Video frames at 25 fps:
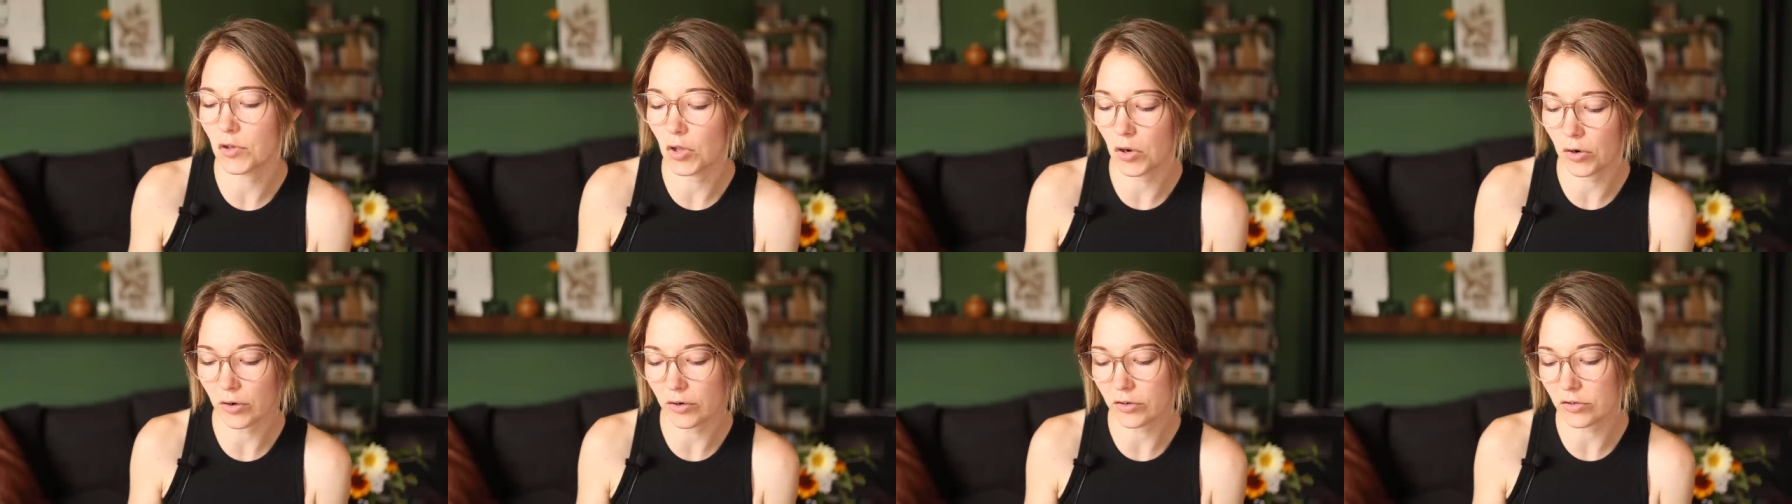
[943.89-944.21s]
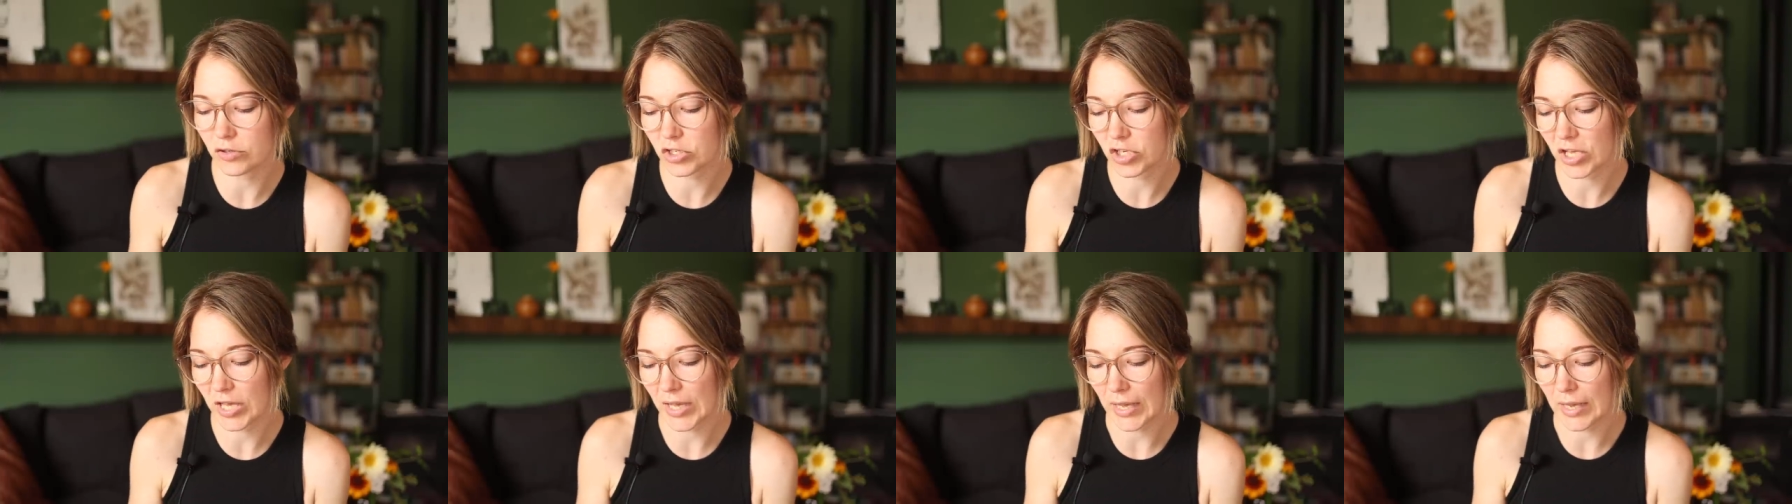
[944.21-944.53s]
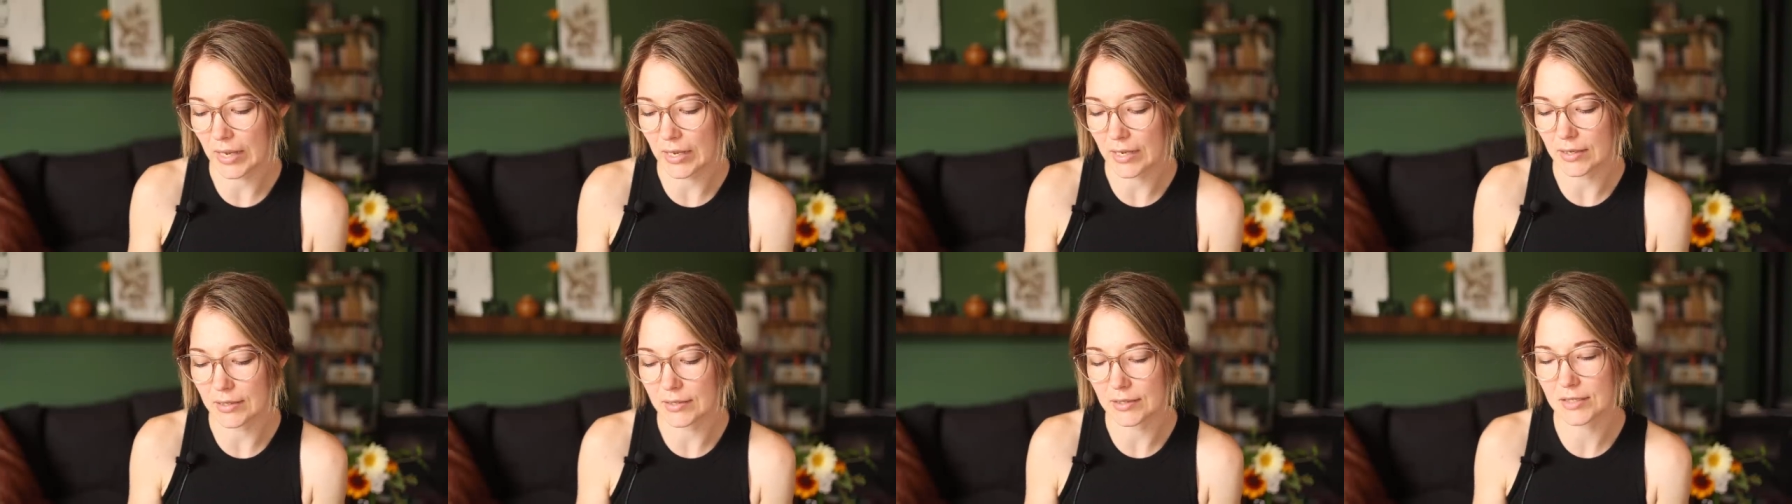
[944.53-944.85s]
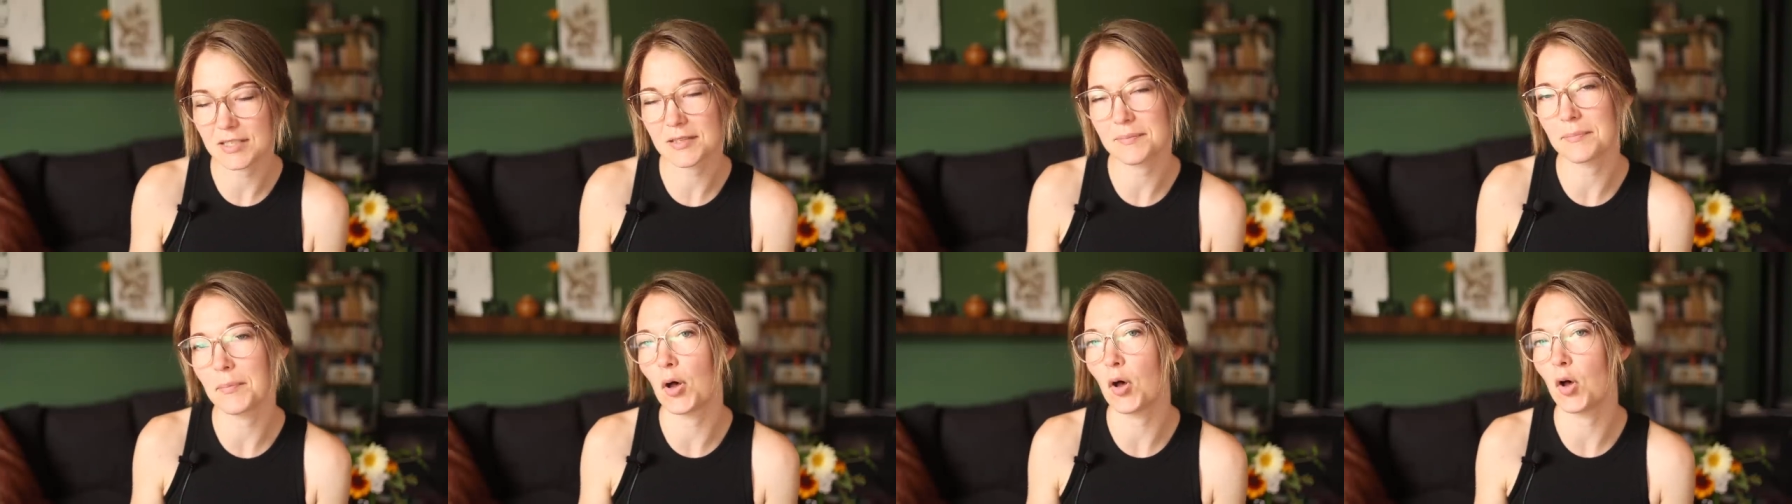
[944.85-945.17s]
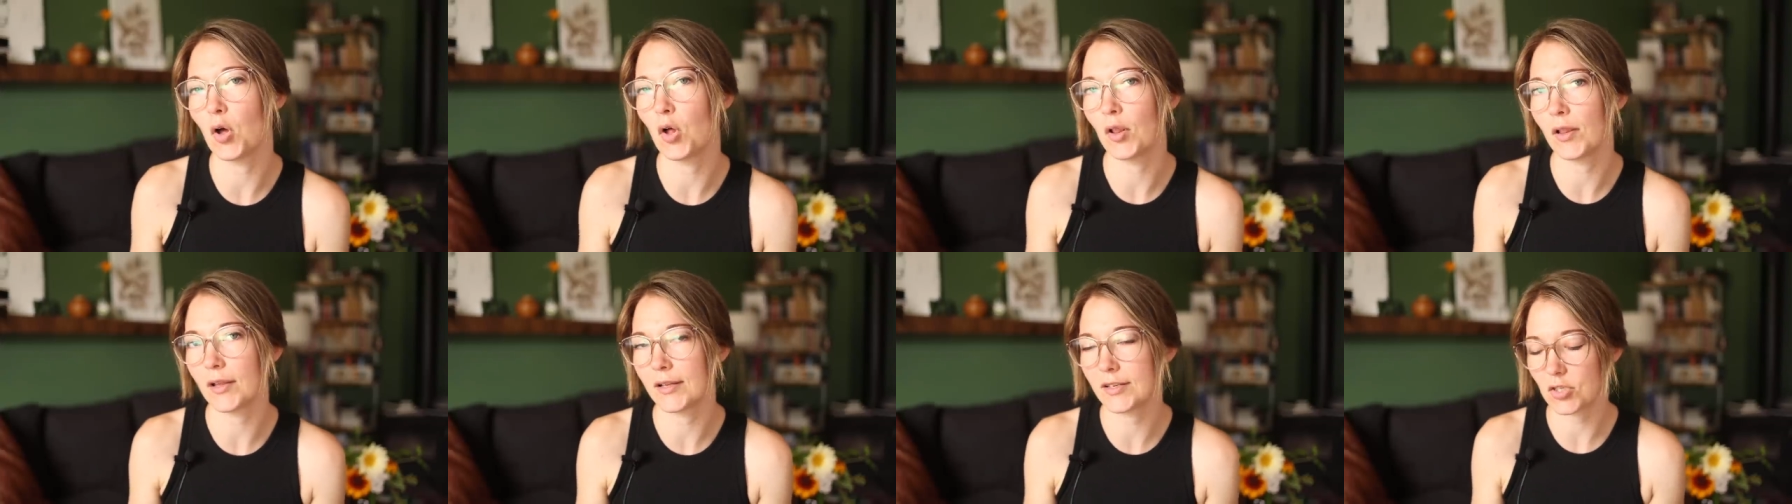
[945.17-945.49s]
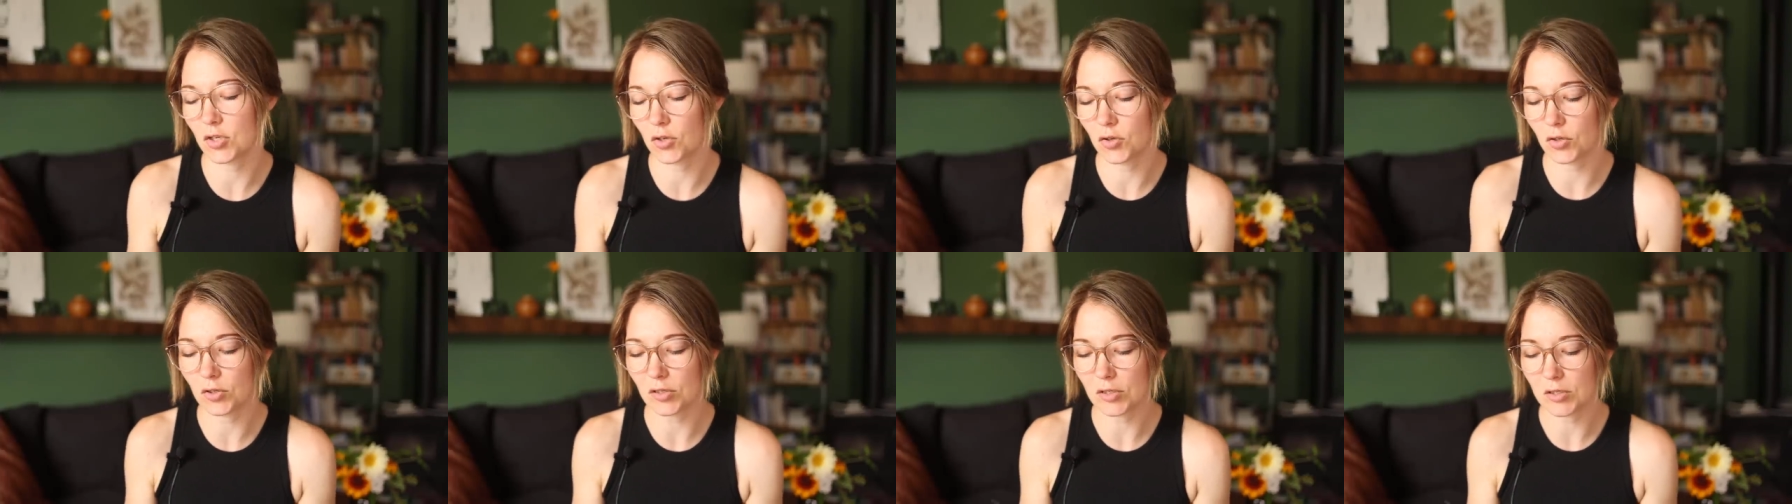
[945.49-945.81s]
large kid, small
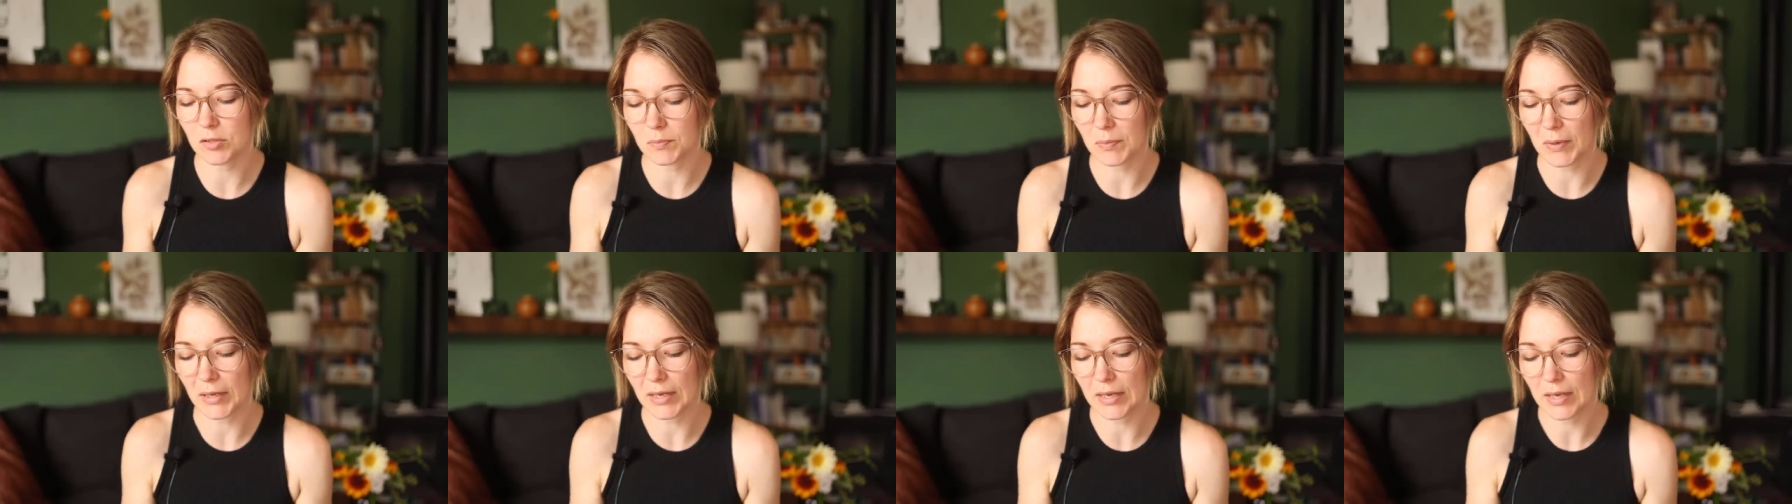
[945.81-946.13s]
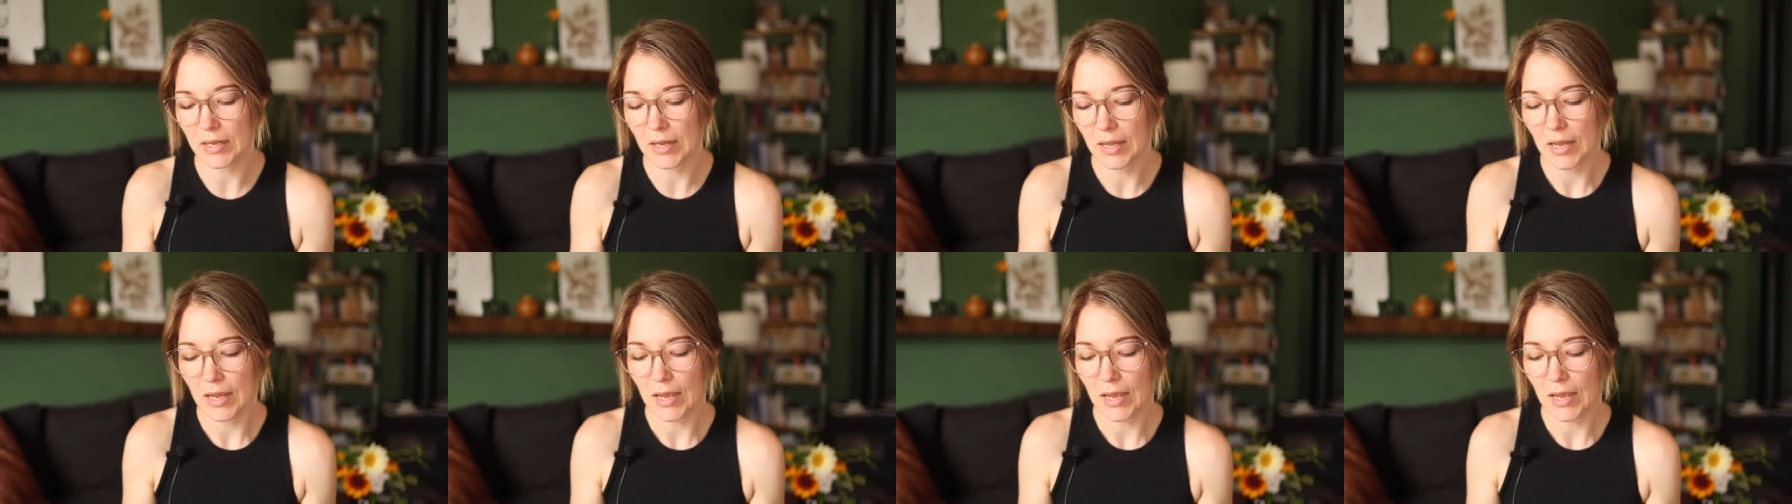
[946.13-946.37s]
adult, but